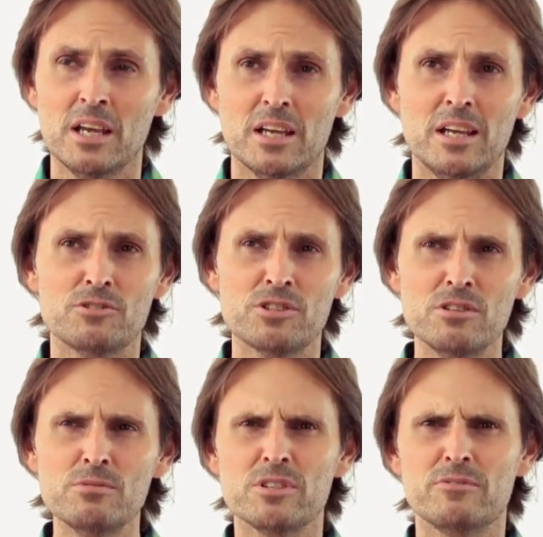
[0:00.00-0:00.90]
In
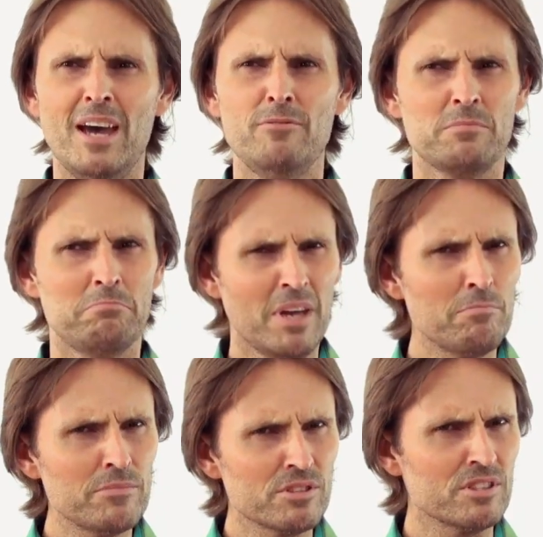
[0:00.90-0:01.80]
terms of having
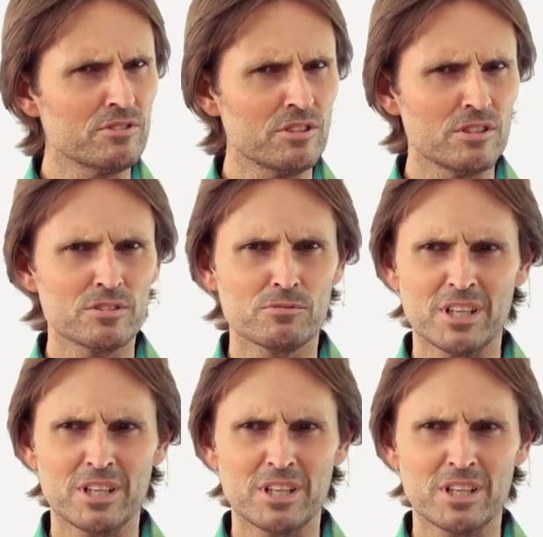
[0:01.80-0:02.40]
members in terms of